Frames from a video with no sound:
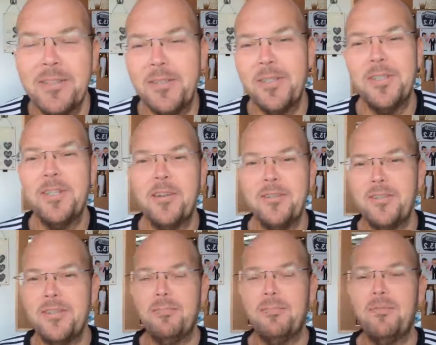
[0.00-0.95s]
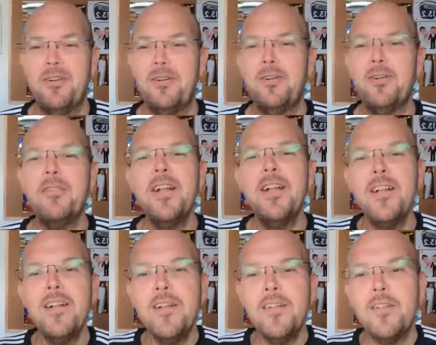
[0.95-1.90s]
So it just goes to prove
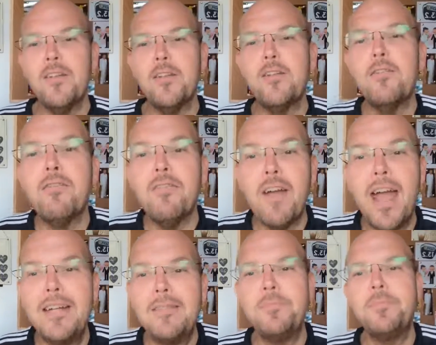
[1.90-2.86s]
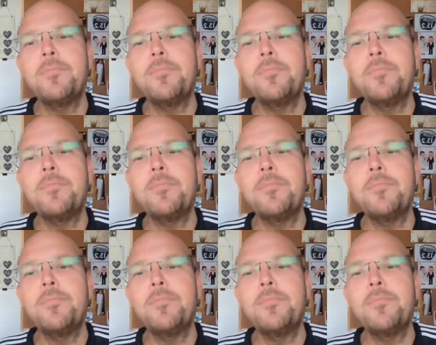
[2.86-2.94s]
that fat